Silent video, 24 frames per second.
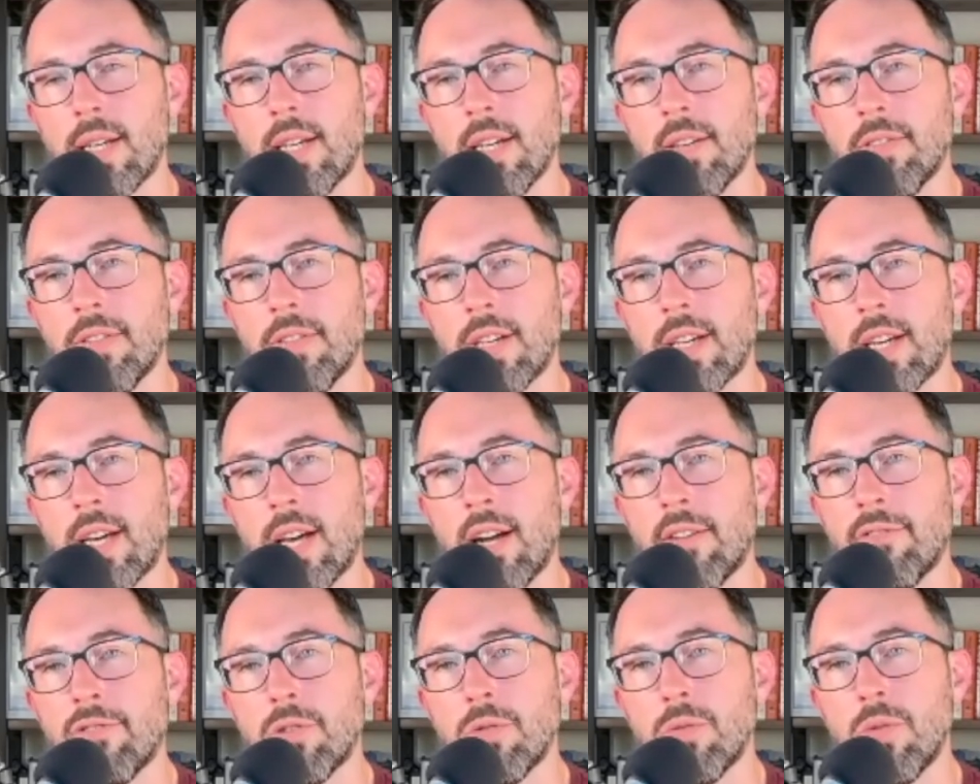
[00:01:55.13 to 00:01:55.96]
giving
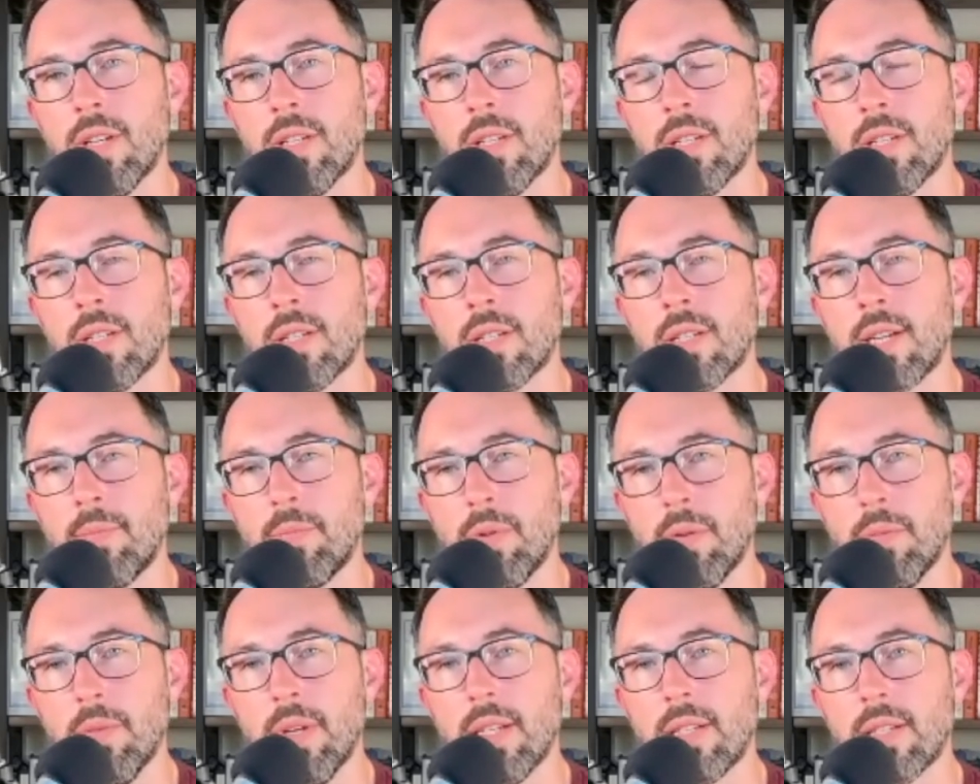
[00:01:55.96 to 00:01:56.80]
everyone
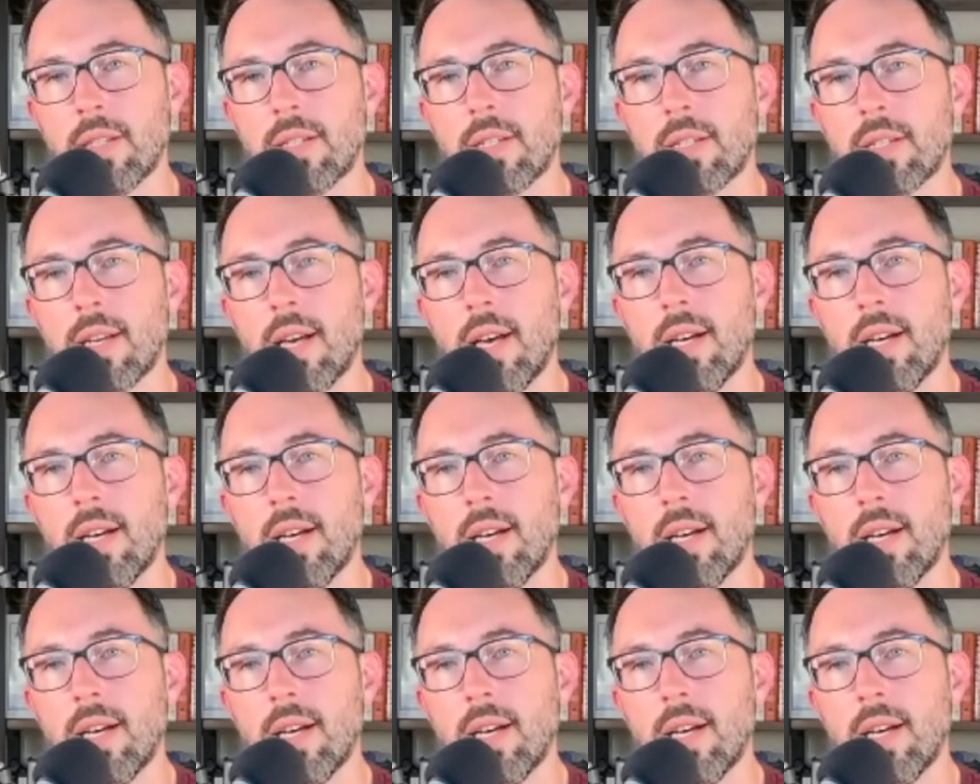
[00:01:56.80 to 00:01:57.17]
supplements.